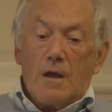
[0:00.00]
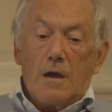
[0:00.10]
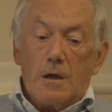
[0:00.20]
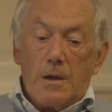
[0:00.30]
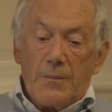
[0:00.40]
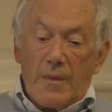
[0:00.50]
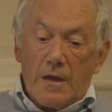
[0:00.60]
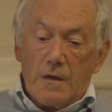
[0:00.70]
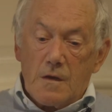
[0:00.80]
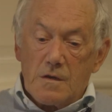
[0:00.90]
um,
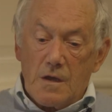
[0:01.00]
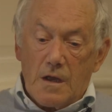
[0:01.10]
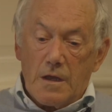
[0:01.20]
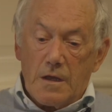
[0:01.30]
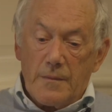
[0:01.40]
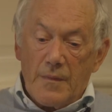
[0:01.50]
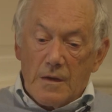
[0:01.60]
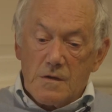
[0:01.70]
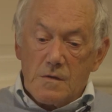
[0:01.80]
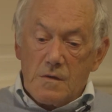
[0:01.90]
and uh,
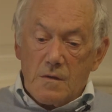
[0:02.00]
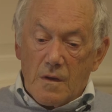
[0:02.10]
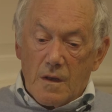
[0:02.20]
to